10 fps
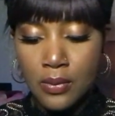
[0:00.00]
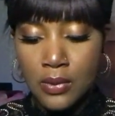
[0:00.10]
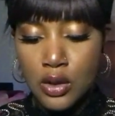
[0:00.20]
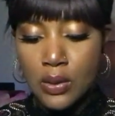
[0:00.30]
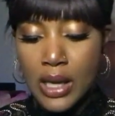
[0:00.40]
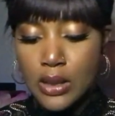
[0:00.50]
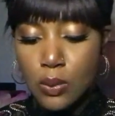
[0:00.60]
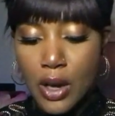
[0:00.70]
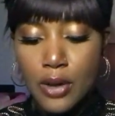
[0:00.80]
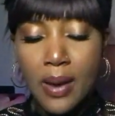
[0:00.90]
So that's
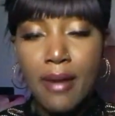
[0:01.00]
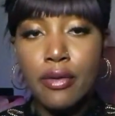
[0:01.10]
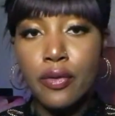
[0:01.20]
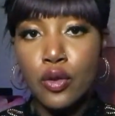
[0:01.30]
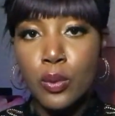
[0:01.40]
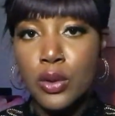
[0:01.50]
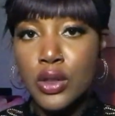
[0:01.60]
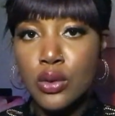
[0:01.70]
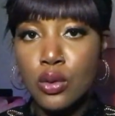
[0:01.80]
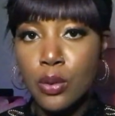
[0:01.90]
why you have the full moon in
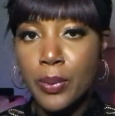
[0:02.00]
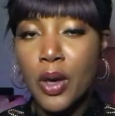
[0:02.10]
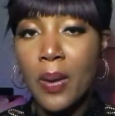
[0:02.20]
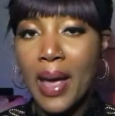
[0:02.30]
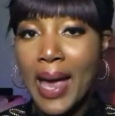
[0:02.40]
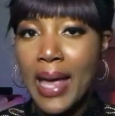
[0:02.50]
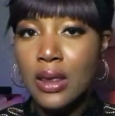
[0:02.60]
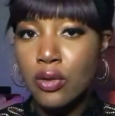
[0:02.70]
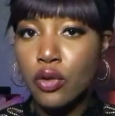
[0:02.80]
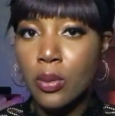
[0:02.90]
Scorpio and
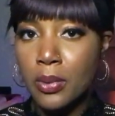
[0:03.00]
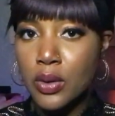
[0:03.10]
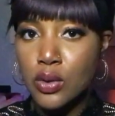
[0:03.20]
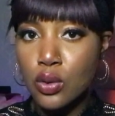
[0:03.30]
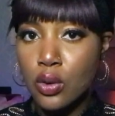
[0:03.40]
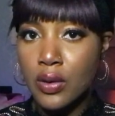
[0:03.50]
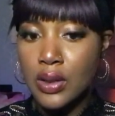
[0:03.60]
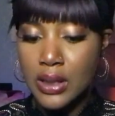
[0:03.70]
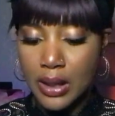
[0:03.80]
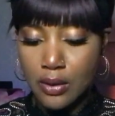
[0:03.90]
the full moon in
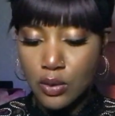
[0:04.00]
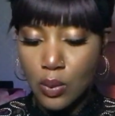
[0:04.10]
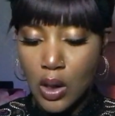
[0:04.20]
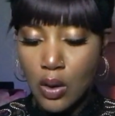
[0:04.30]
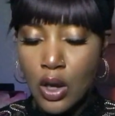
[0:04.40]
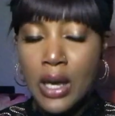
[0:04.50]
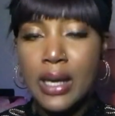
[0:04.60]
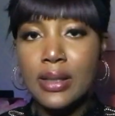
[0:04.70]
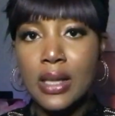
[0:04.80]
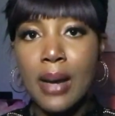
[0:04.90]
Taurus here as well.
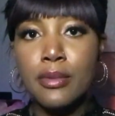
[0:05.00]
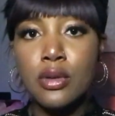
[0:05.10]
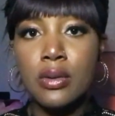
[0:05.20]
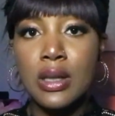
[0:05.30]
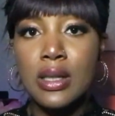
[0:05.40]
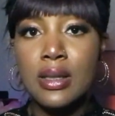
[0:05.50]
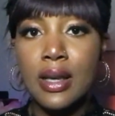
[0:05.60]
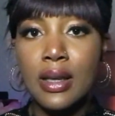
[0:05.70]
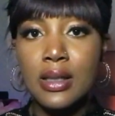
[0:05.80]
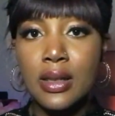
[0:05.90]
It's time to release
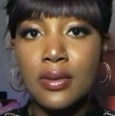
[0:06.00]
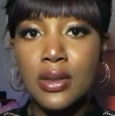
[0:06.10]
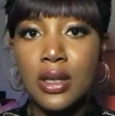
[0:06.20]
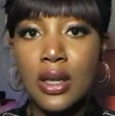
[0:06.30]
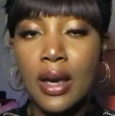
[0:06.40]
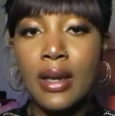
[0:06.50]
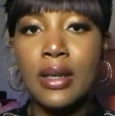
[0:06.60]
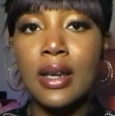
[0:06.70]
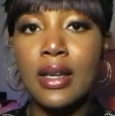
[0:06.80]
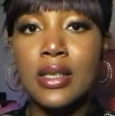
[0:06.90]
negativity. Any
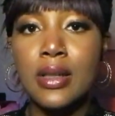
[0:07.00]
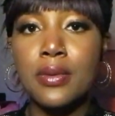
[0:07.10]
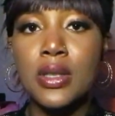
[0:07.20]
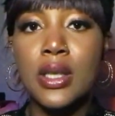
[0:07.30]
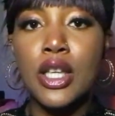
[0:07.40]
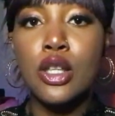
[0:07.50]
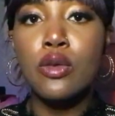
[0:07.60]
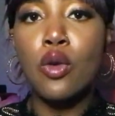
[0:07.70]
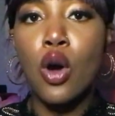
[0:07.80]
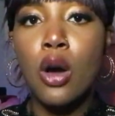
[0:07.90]
negativity that
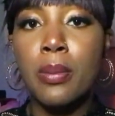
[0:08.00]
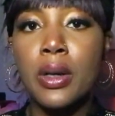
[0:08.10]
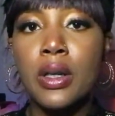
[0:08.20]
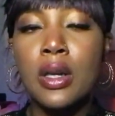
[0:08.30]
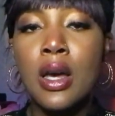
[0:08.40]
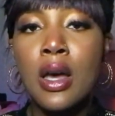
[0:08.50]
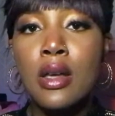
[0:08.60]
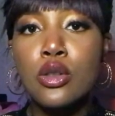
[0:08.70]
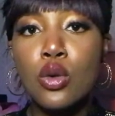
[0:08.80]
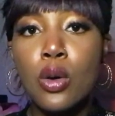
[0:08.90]
you've harbored.
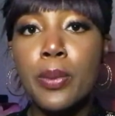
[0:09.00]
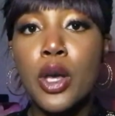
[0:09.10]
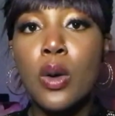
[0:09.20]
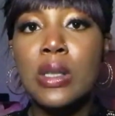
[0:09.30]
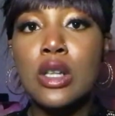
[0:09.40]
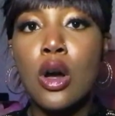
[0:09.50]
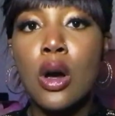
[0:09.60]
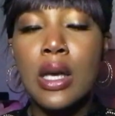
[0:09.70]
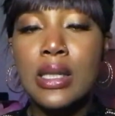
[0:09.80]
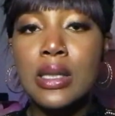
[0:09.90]
Scorpio
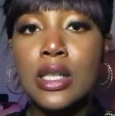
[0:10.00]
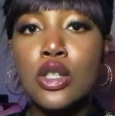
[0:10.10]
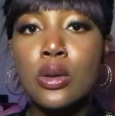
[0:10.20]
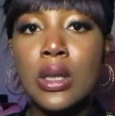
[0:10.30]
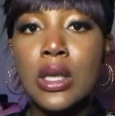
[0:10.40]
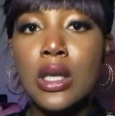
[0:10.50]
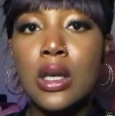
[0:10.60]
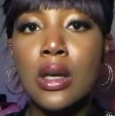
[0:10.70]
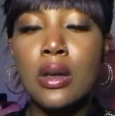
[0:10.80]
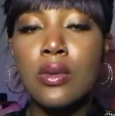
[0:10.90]
is literally
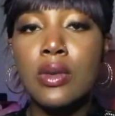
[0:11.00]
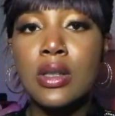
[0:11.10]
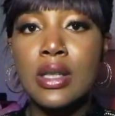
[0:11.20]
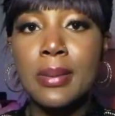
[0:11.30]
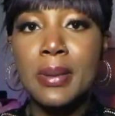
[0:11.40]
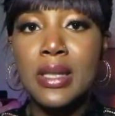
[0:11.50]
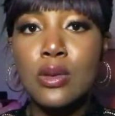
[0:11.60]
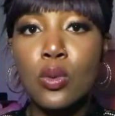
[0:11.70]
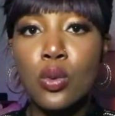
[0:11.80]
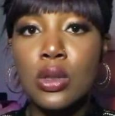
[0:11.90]
the
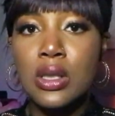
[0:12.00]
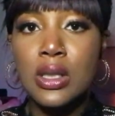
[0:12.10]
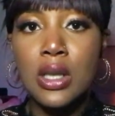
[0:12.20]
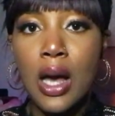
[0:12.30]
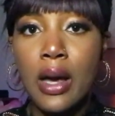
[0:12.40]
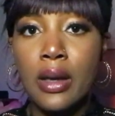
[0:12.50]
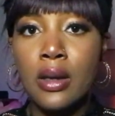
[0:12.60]
deepest water sign.